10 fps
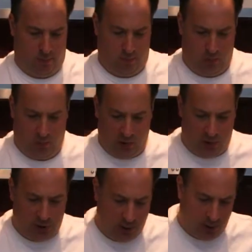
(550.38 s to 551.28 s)

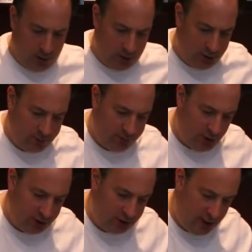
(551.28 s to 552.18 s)
So I'll just
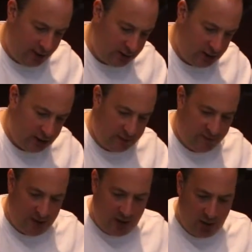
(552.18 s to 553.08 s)
brush the excess
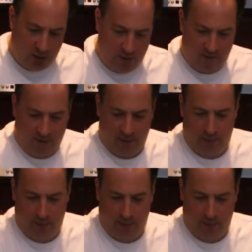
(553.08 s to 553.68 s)
flour off.